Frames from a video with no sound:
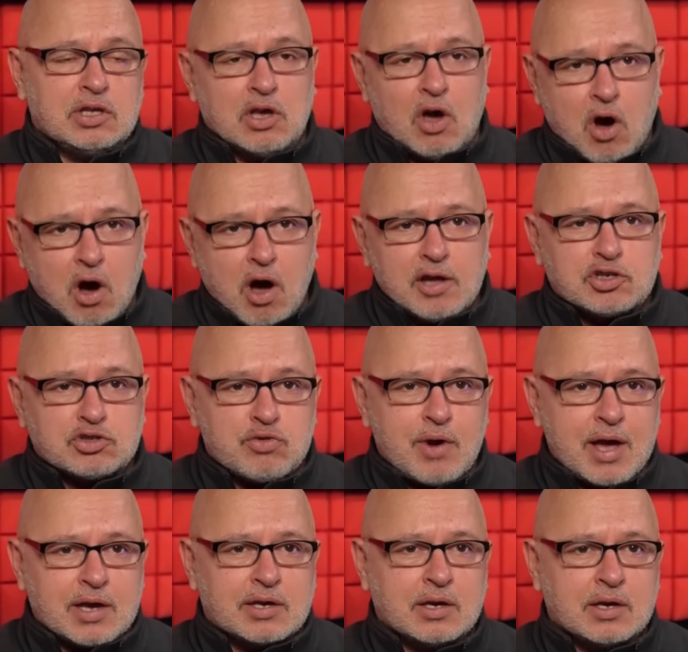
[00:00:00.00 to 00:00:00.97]
the eye
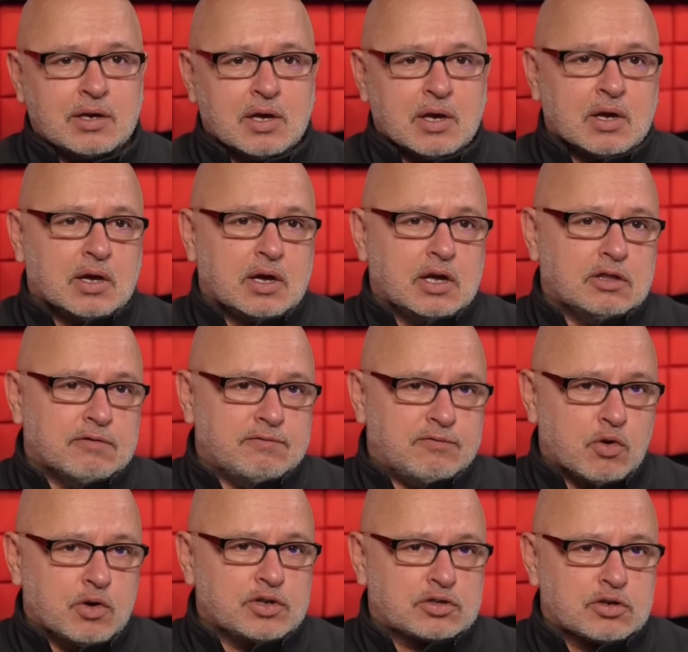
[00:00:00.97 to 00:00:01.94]
tracking, and the
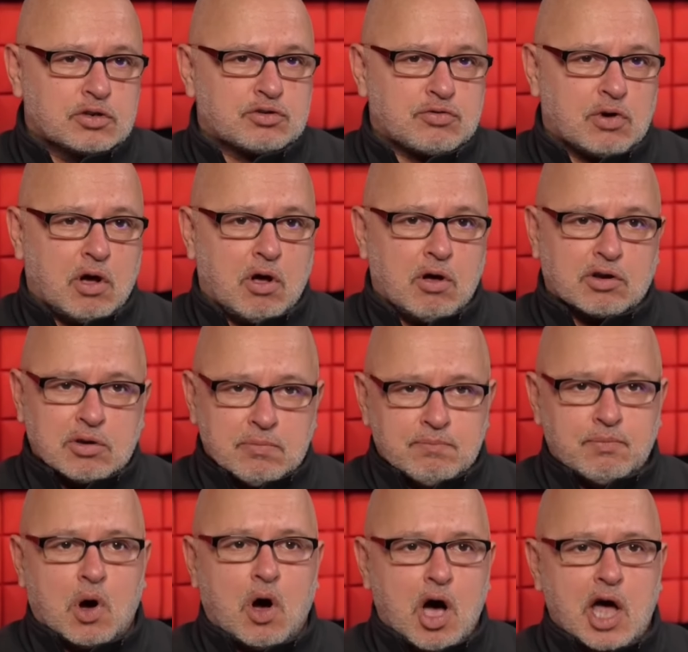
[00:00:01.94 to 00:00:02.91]
voice control
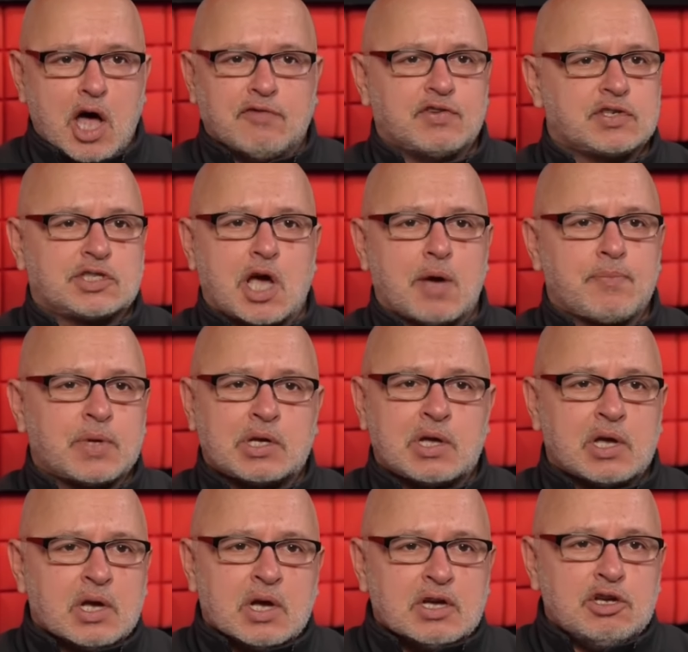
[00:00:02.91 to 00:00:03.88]
combined for
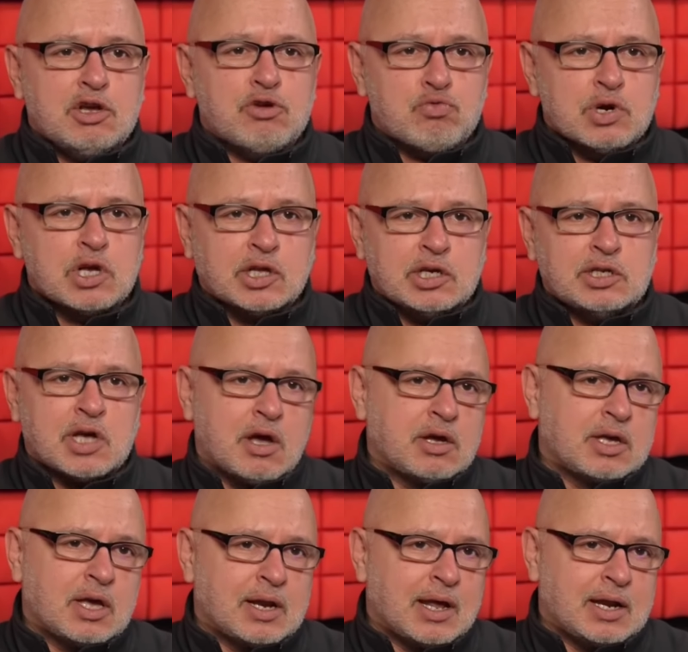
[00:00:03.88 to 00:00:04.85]
something you really
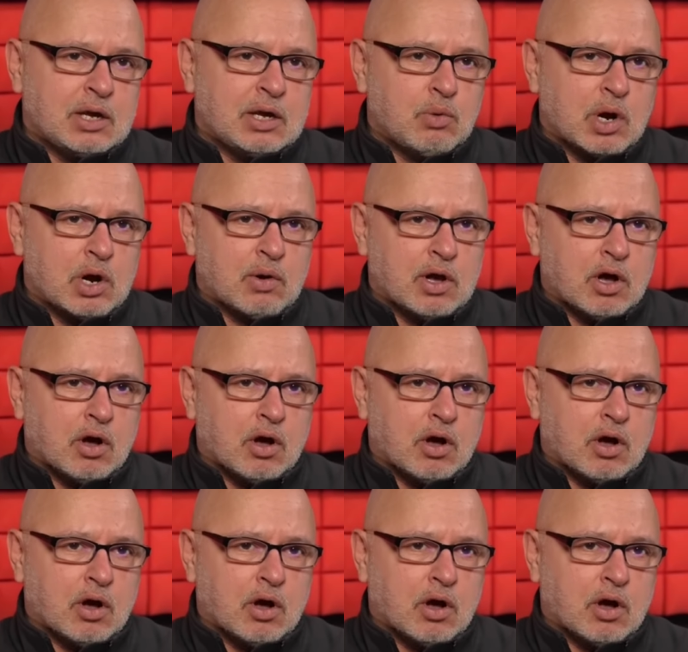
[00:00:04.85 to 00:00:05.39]
don't get anywhere